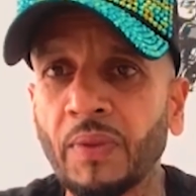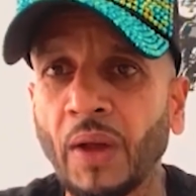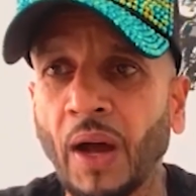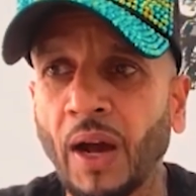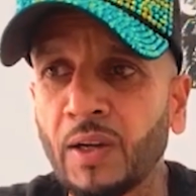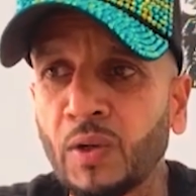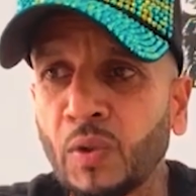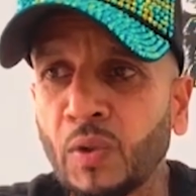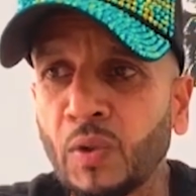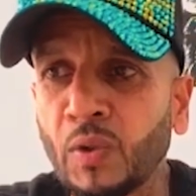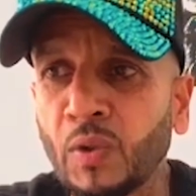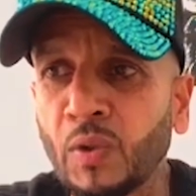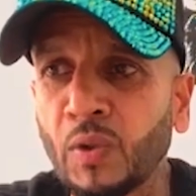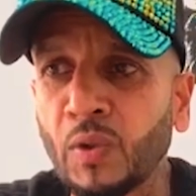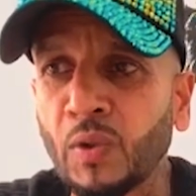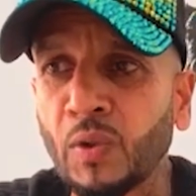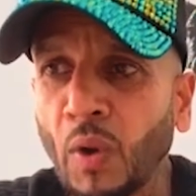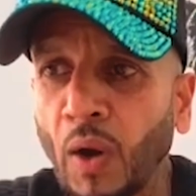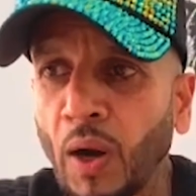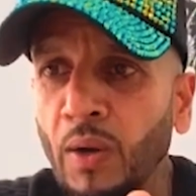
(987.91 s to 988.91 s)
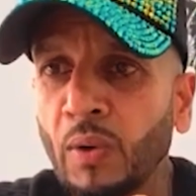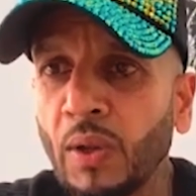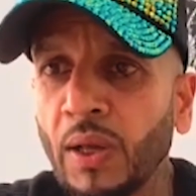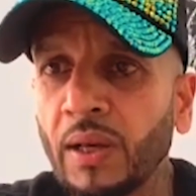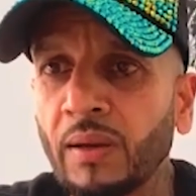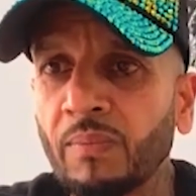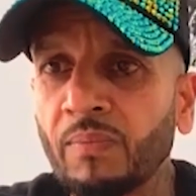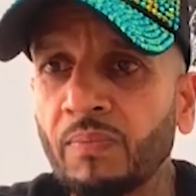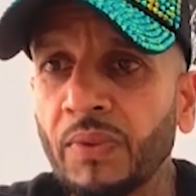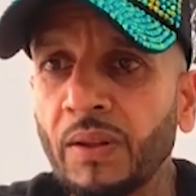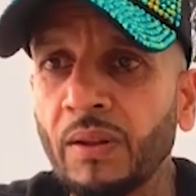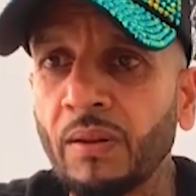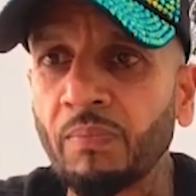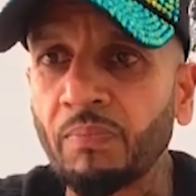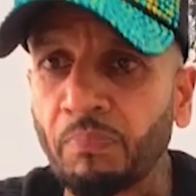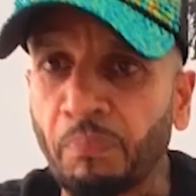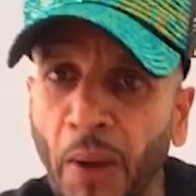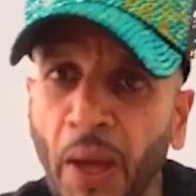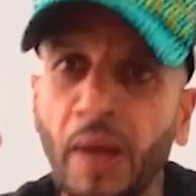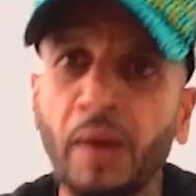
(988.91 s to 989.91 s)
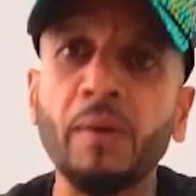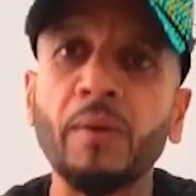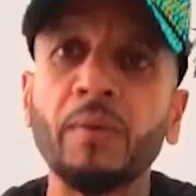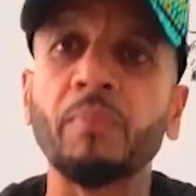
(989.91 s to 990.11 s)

I try to like better